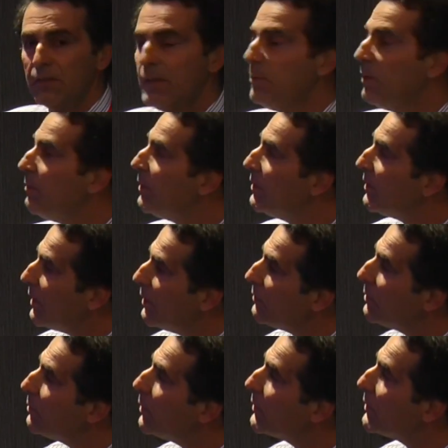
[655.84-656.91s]

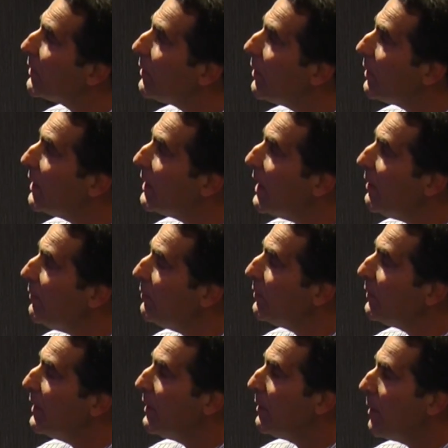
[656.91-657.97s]
supplementation wasn't long enough?